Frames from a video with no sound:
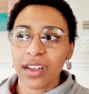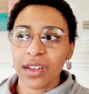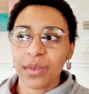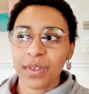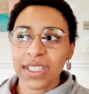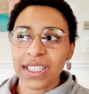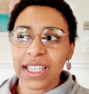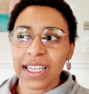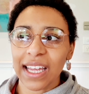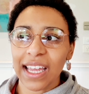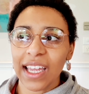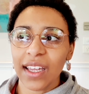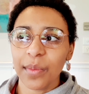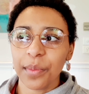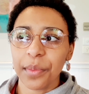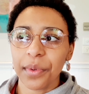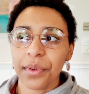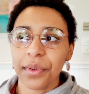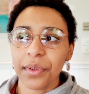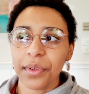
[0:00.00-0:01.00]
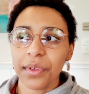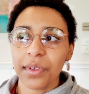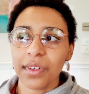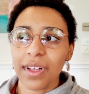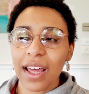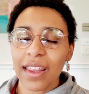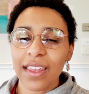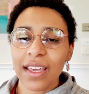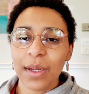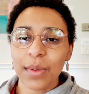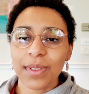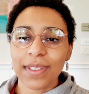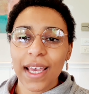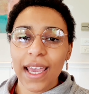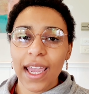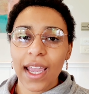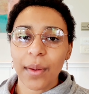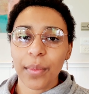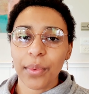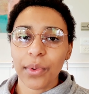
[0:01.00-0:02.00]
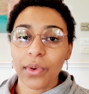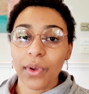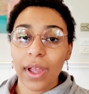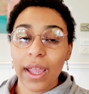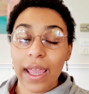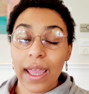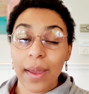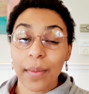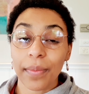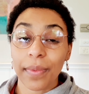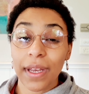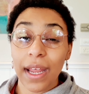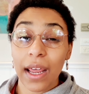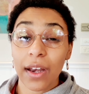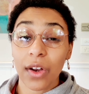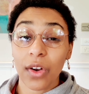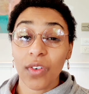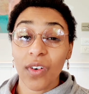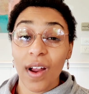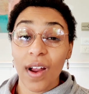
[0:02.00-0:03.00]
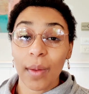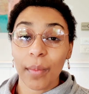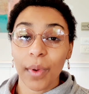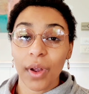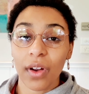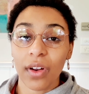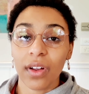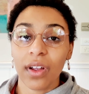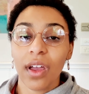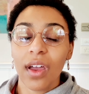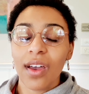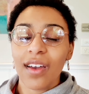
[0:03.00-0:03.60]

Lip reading: was it April? I think it was April Camp Nanowrimo.